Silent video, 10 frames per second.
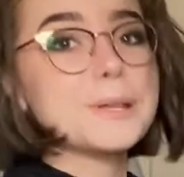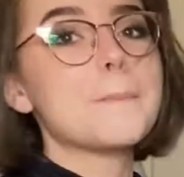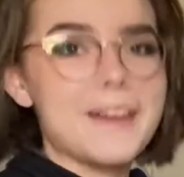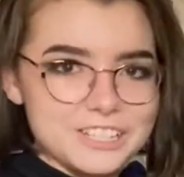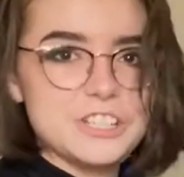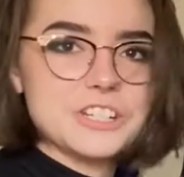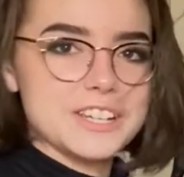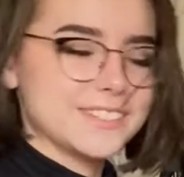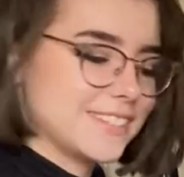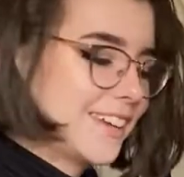bed
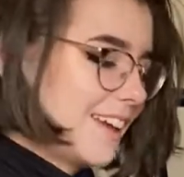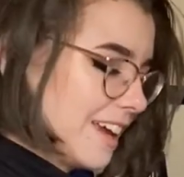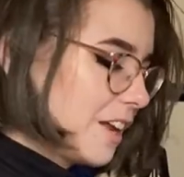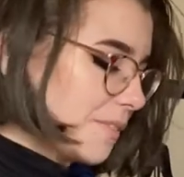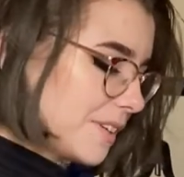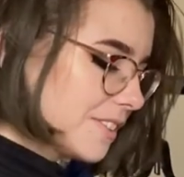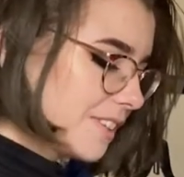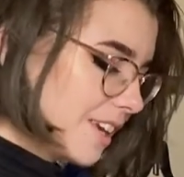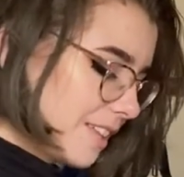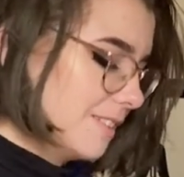sheet, and
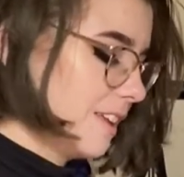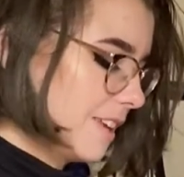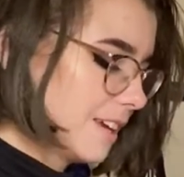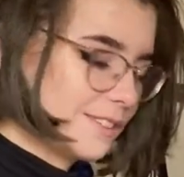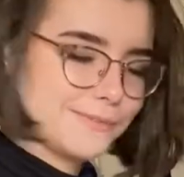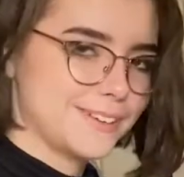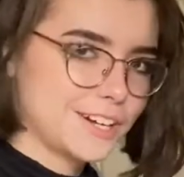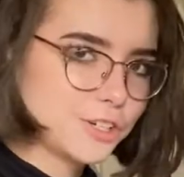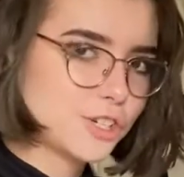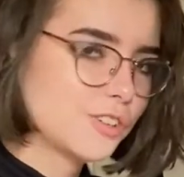obviously nothing is
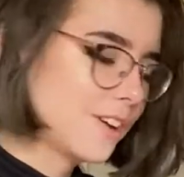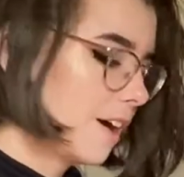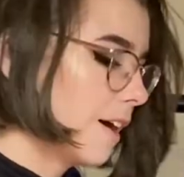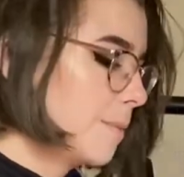finished, but